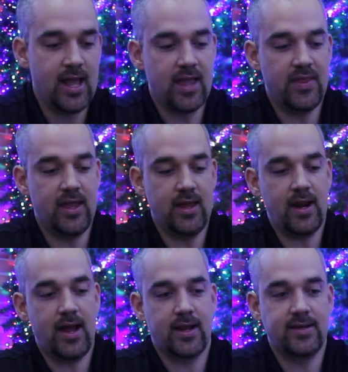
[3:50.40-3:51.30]
And
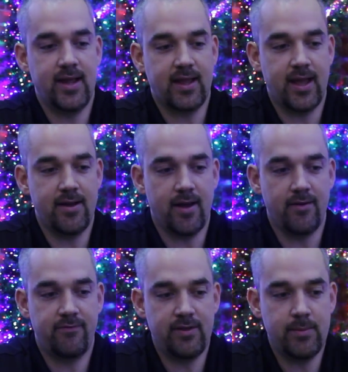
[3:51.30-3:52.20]
then I can take
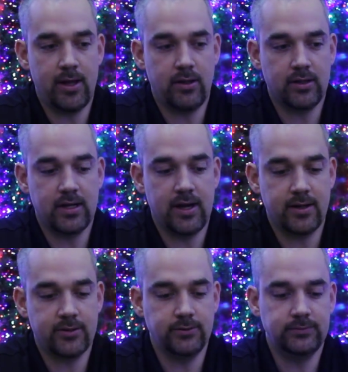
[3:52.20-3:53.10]
a female
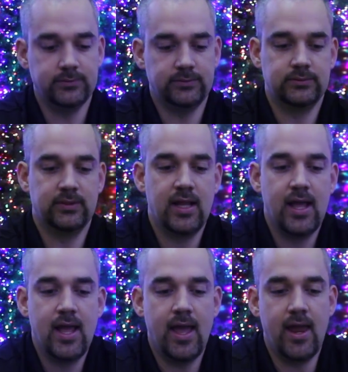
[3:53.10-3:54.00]
connector,
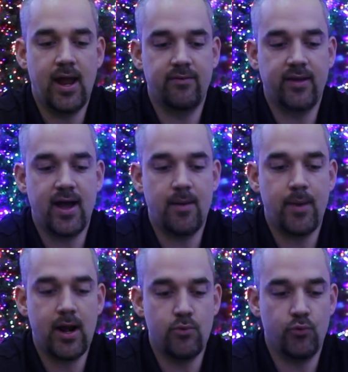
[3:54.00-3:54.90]
and I've got
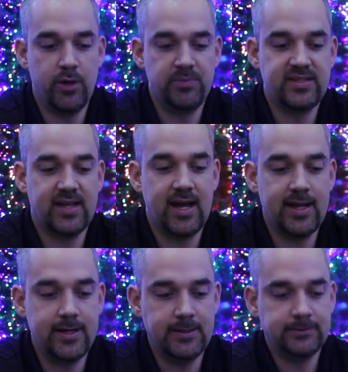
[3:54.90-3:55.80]
my rib
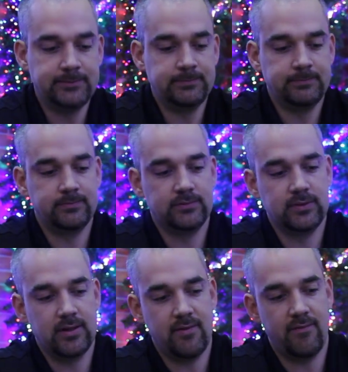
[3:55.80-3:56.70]
side,
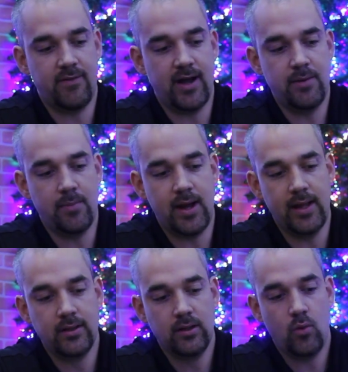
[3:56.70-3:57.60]
find
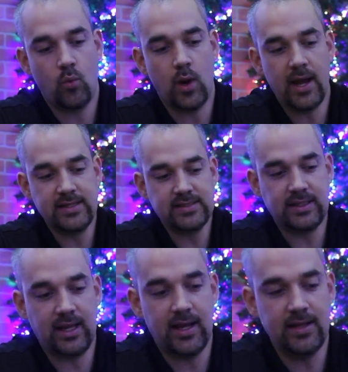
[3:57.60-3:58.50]
my wide
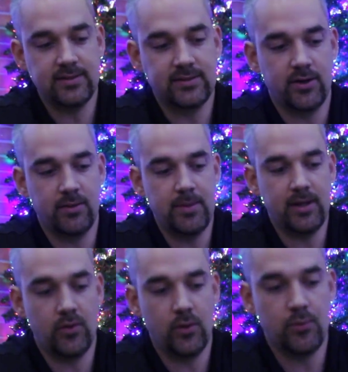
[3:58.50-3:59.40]
slot. It's going to be
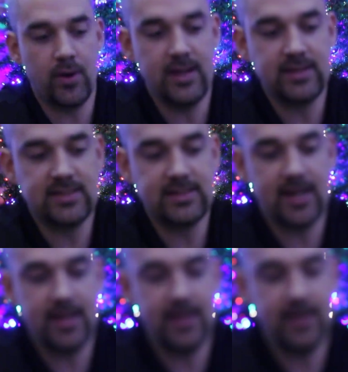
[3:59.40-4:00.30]
on the right
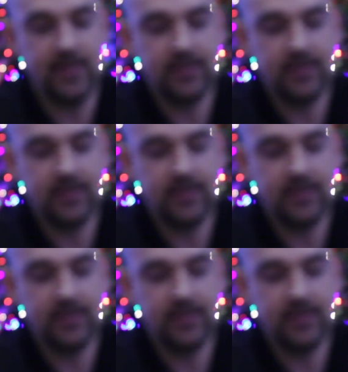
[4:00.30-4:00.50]
side.